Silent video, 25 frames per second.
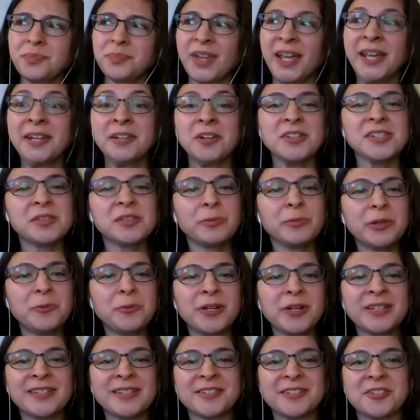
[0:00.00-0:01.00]
also we
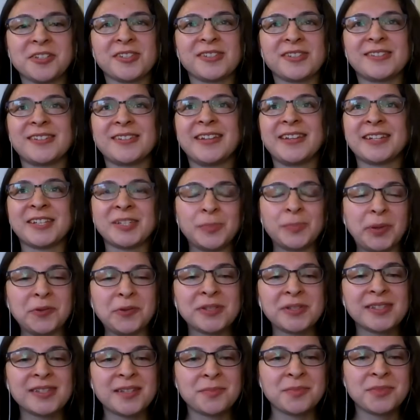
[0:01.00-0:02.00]
want to just
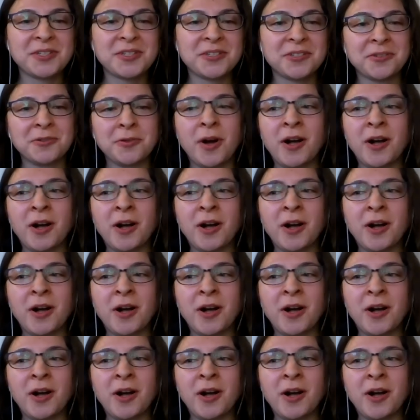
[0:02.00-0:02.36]
expose them to